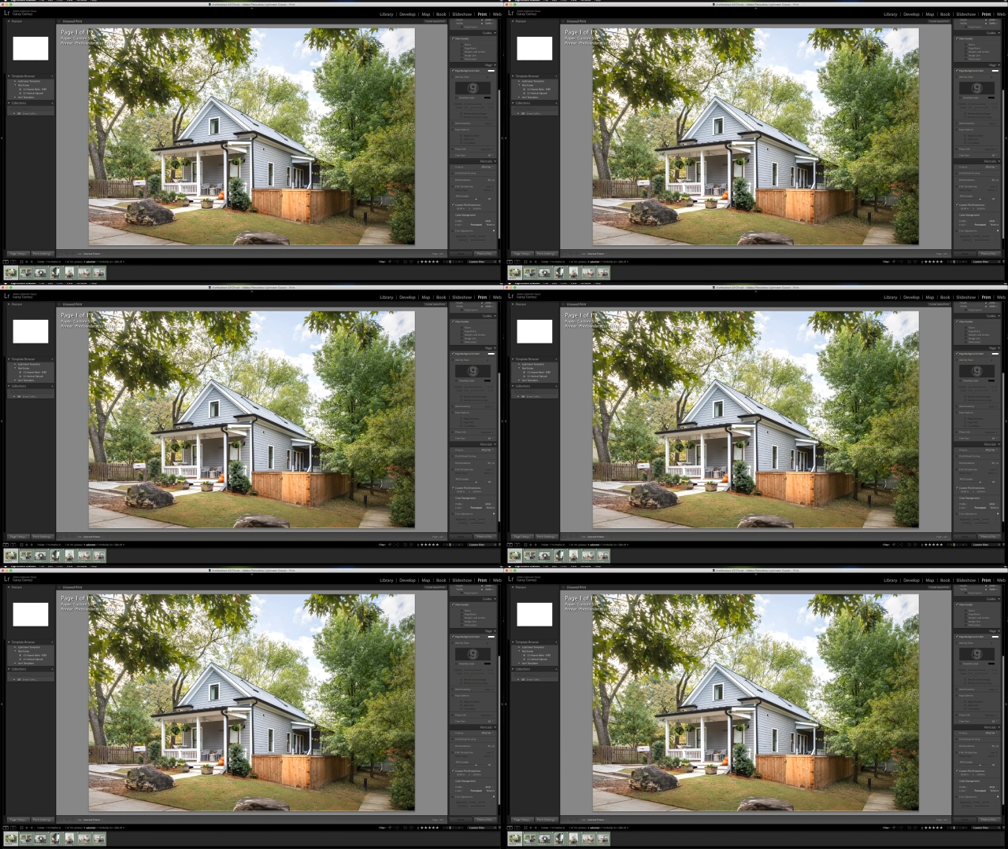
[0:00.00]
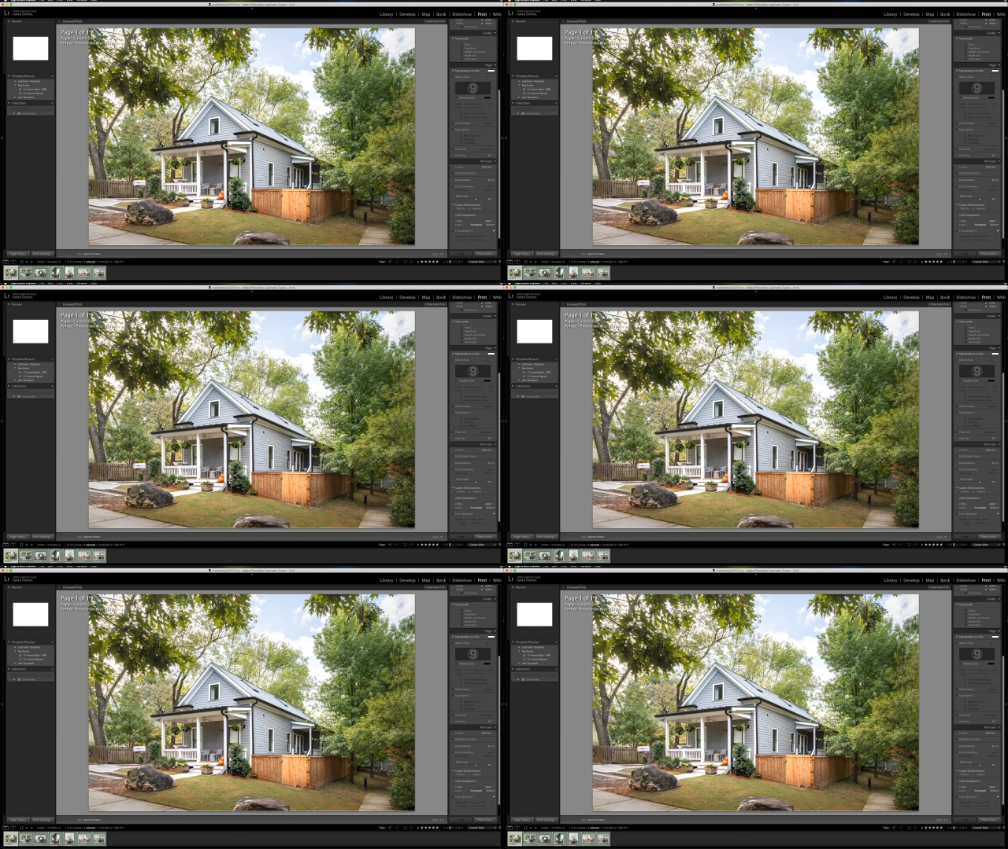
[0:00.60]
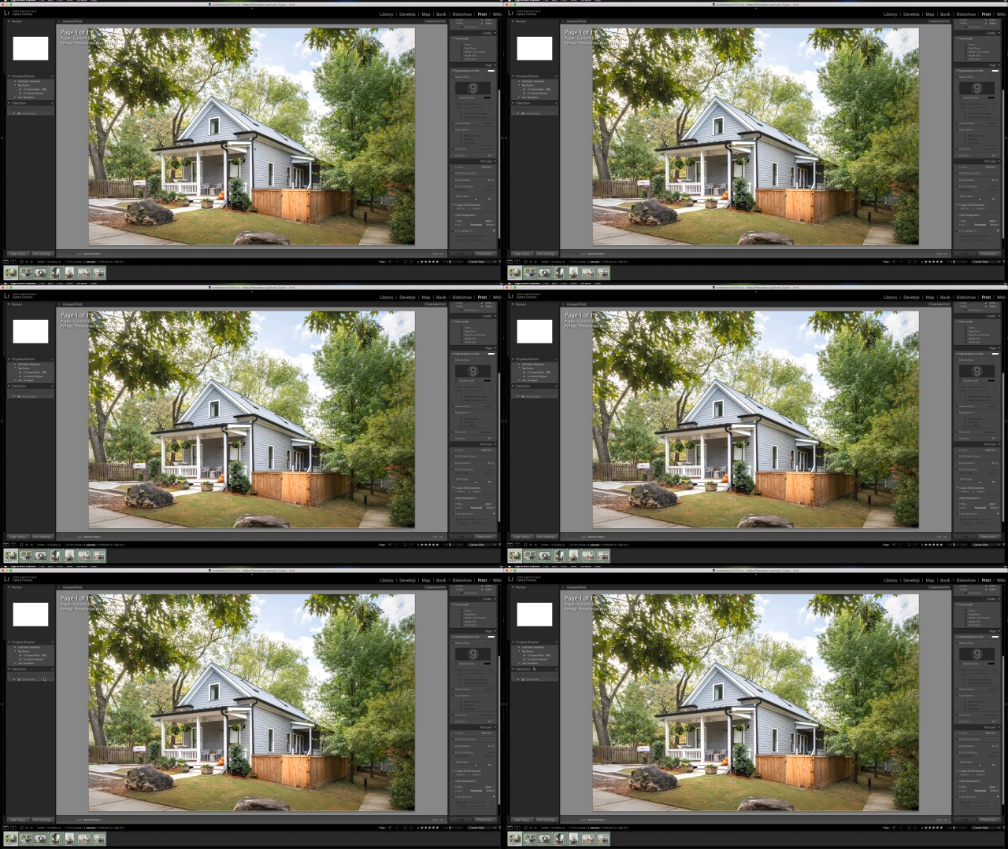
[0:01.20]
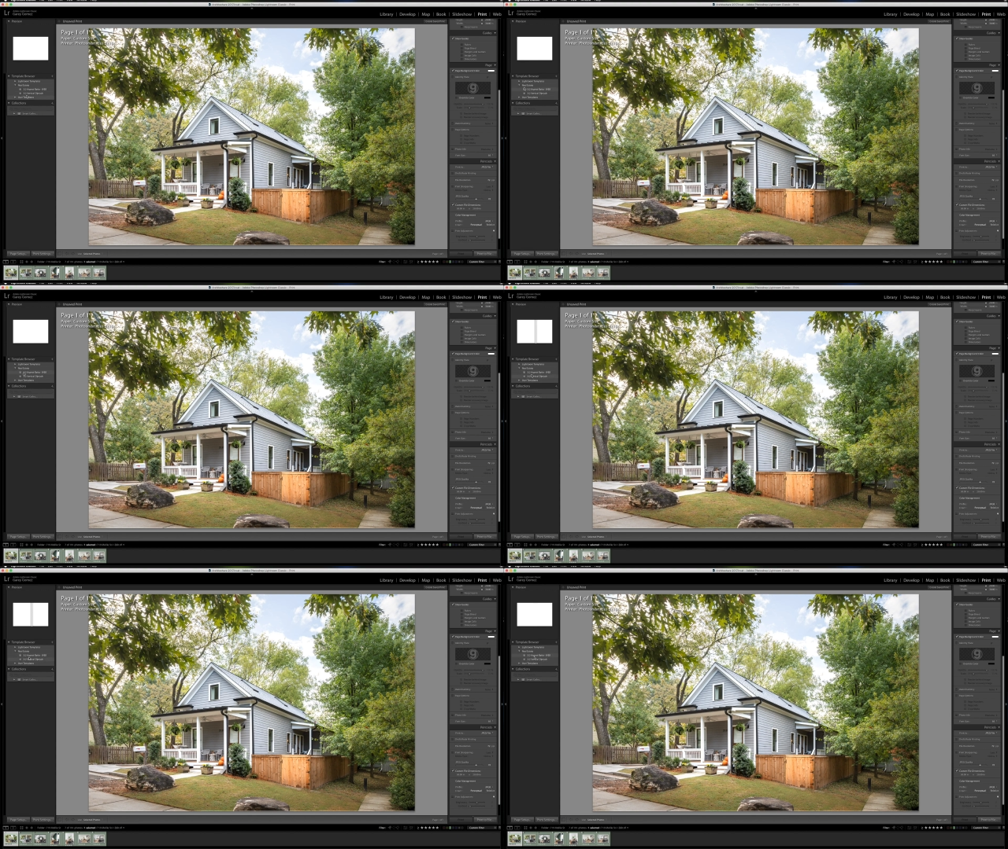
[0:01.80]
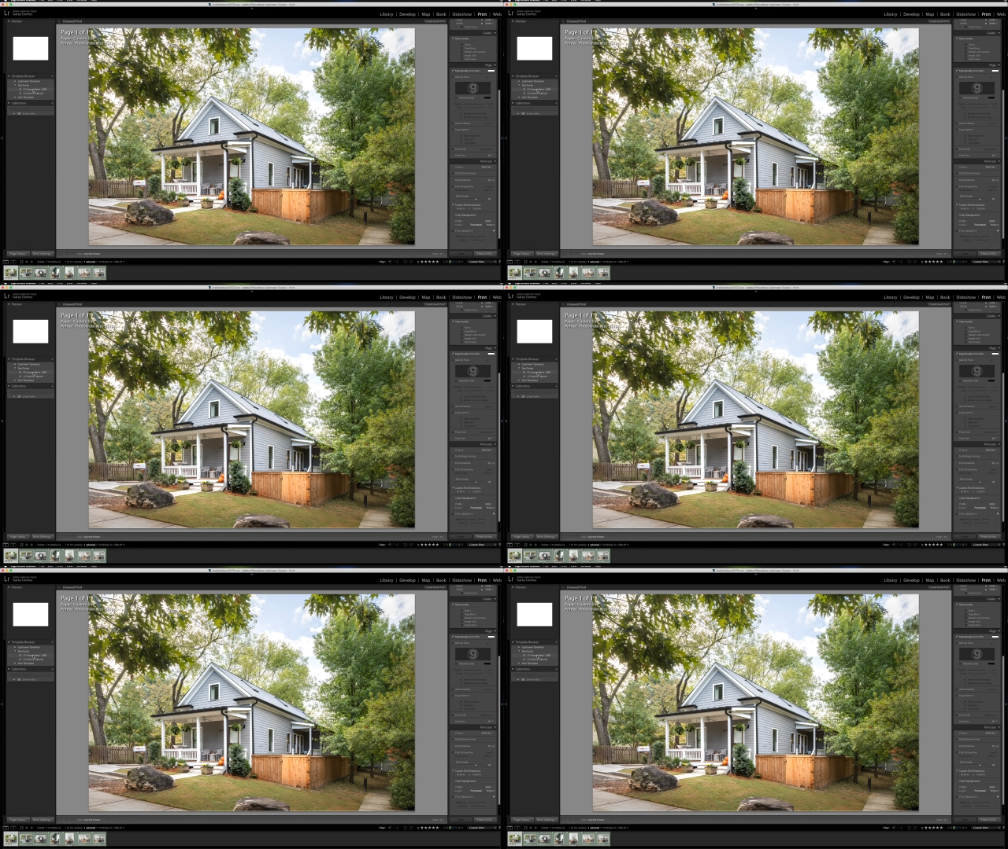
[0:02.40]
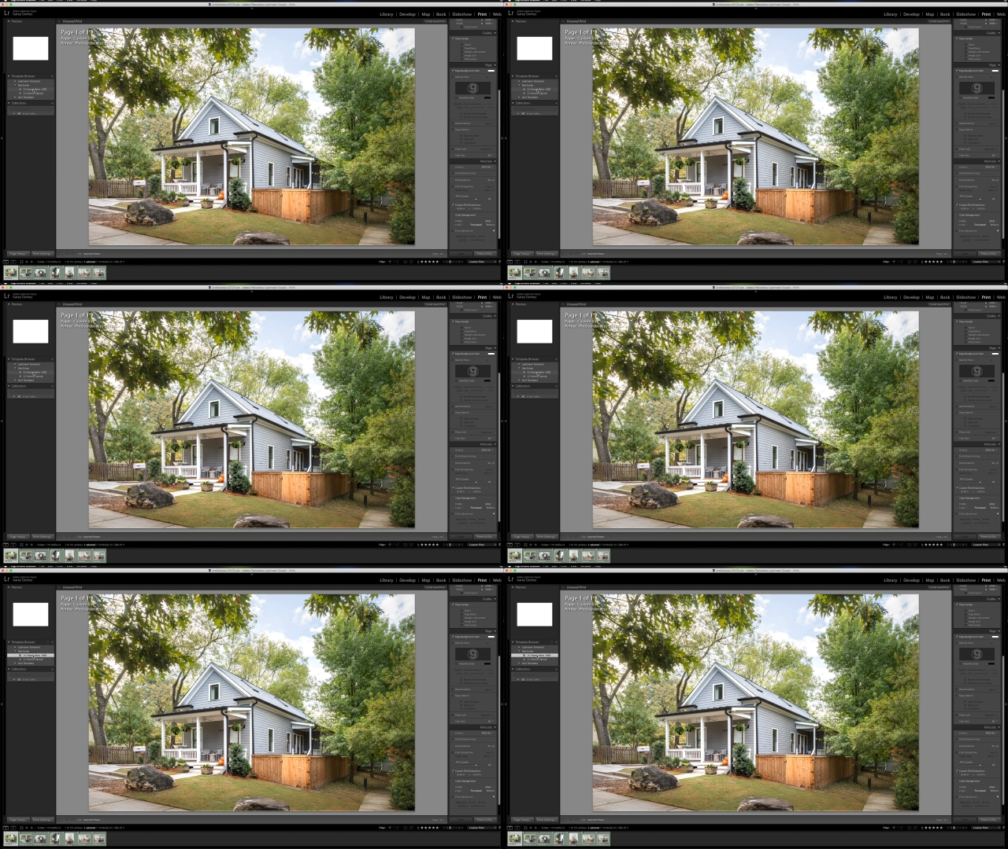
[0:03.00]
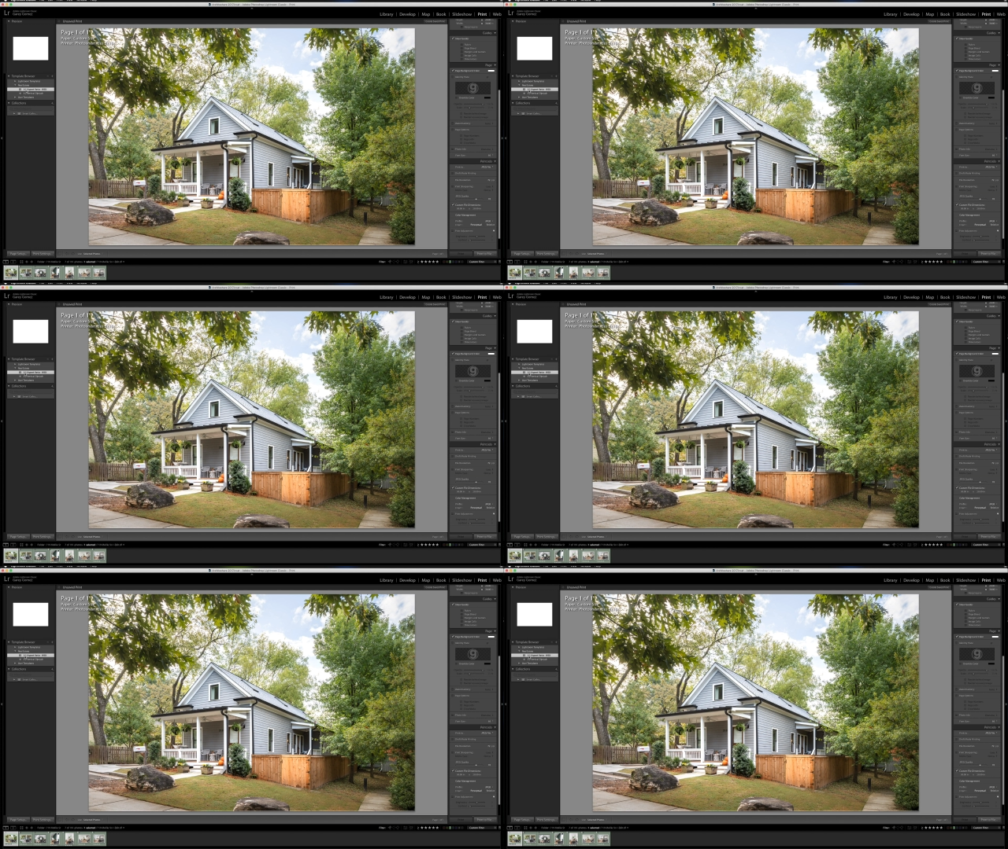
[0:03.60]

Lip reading: Nobody's mouth can be seen.